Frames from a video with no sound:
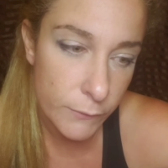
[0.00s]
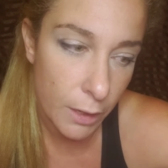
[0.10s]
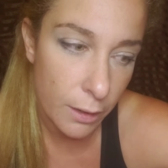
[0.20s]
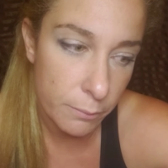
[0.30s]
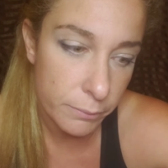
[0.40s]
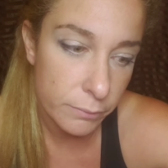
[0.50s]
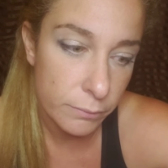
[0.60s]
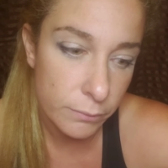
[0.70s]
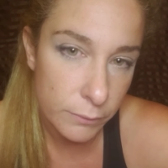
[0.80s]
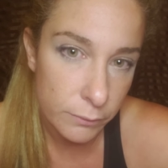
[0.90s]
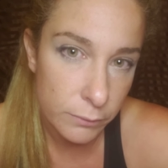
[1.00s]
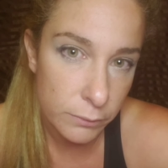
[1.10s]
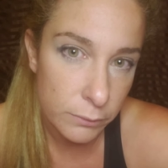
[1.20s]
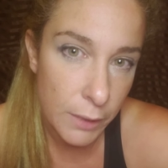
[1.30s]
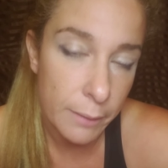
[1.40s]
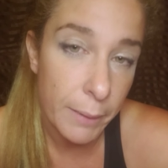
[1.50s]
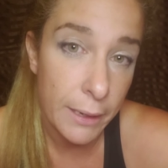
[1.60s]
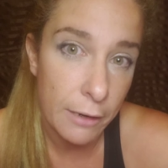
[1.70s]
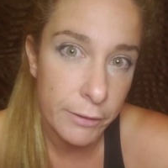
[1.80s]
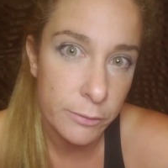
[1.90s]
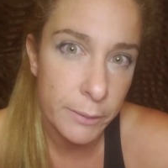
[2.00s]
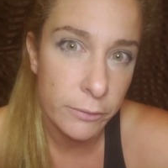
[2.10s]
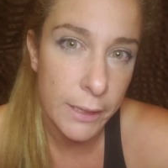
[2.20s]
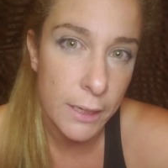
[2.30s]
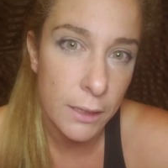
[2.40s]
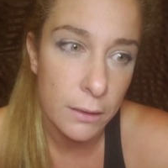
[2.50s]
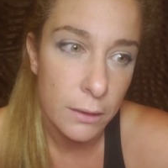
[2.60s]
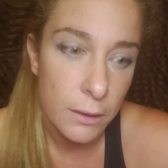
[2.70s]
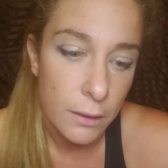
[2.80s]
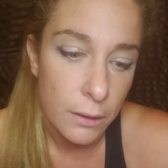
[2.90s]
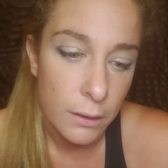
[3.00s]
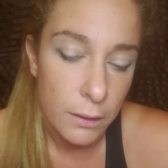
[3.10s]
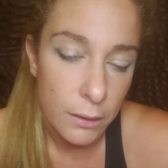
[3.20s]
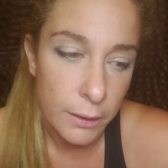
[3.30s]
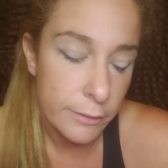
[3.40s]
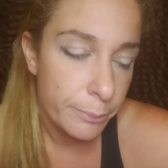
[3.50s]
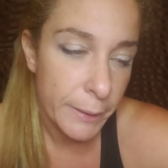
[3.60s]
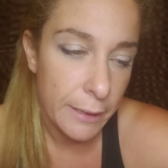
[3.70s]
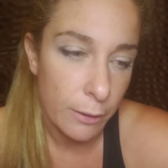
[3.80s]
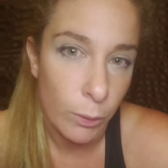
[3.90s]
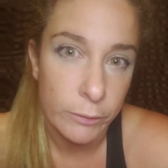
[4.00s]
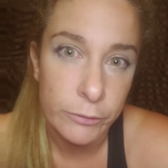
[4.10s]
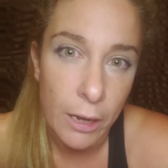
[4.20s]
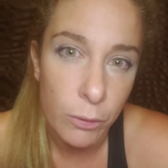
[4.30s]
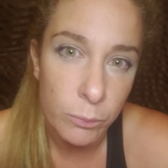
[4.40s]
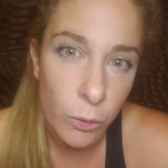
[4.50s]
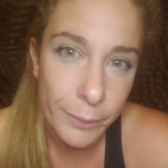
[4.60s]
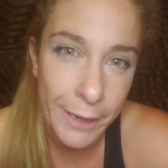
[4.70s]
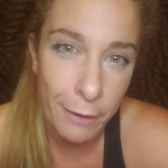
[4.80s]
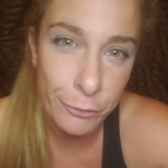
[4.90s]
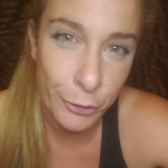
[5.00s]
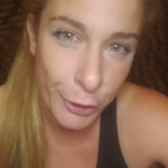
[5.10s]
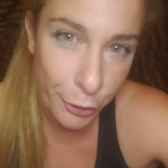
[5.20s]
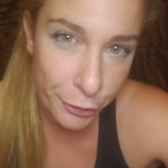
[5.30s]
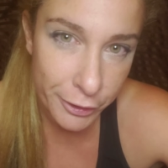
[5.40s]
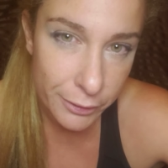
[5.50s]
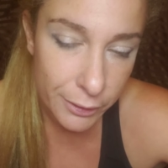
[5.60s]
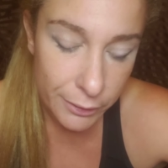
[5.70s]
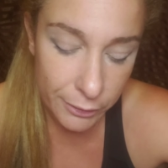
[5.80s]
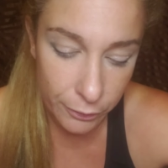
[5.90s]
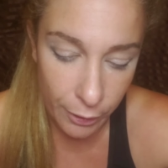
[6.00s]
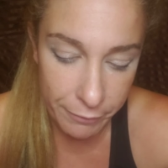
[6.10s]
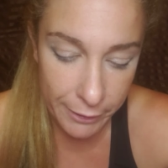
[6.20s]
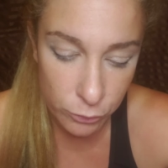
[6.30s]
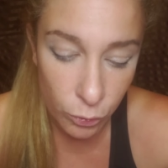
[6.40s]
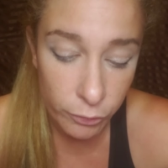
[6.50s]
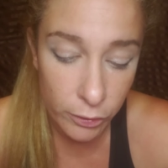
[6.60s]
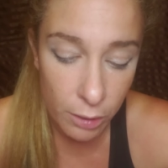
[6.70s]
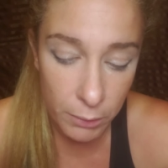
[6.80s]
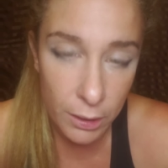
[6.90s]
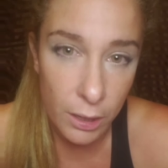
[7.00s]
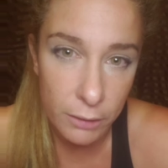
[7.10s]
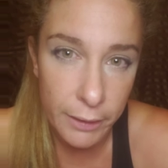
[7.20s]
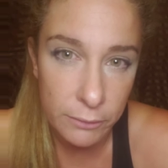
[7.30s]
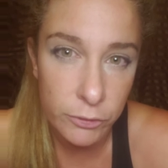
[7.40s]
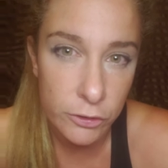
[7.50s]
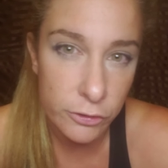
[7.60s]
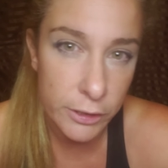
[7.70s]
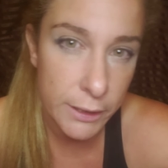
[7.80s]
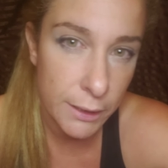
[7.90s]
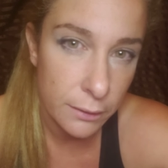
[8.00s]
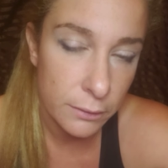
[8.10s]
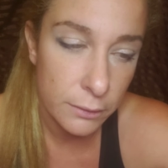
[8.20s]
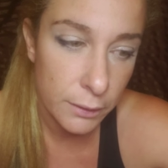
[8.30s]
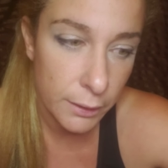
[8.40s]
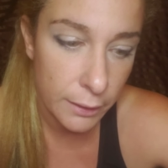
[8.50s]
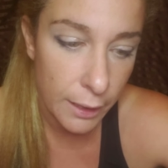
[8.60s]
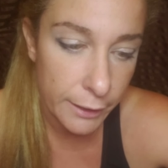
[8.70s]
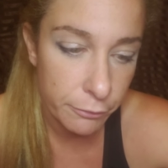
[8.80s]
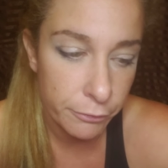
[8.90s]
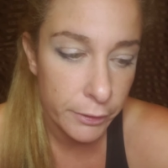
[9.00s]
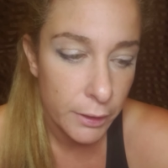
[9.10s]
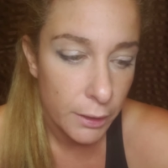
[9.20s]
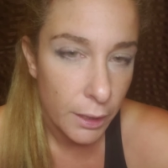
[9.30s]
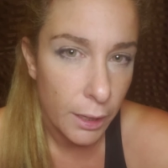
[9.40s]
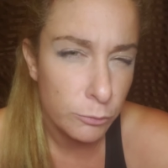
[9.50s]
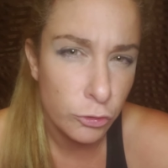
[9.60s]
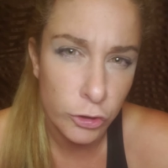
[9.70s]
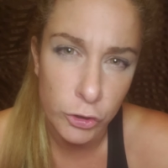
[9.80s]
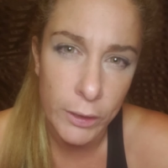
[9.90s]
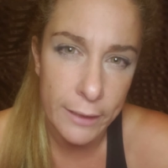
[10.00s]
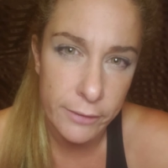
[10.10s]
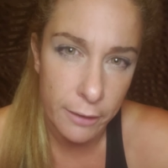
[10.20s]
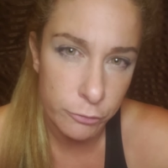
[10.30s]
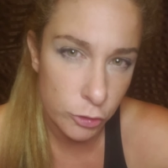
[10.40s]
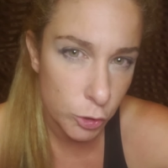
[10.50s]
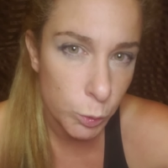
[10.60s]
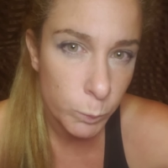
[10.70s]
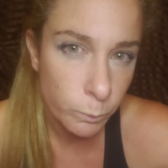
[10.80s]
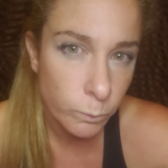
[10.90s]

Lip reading: my life has been really, it's been like one tower moment after another. I've had to overcome a lot of adversity in life. I'm sure you guys have too.